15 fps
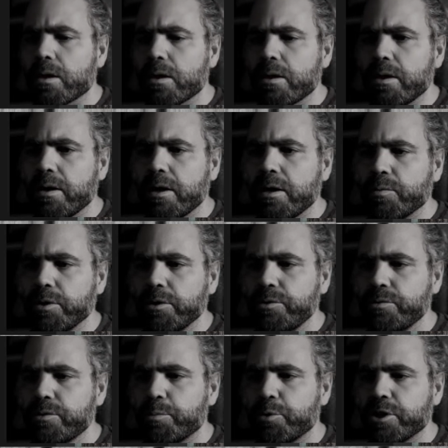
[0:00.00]
And we'll
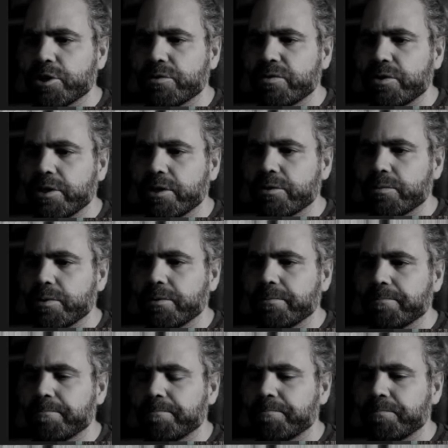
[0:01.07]
use the brush for this one.
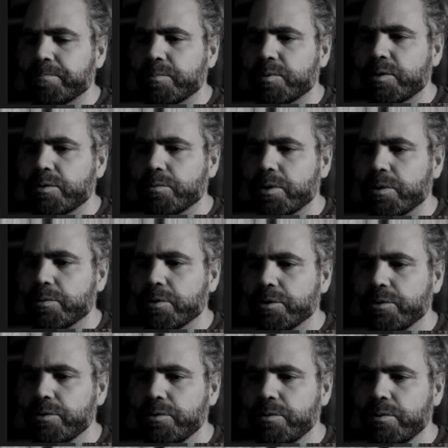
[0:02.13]
So what we'll
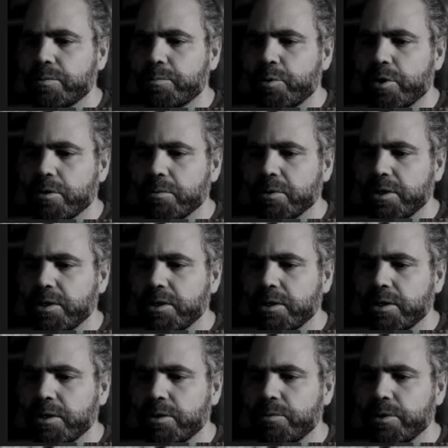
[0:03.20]
do is probably
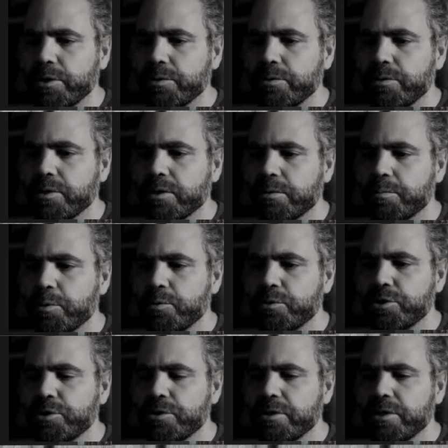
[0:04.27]
reduce the
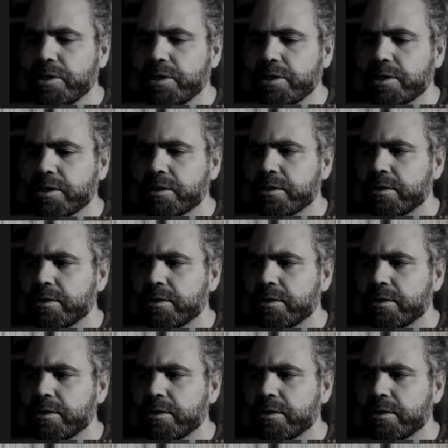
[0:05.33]
exposure on this.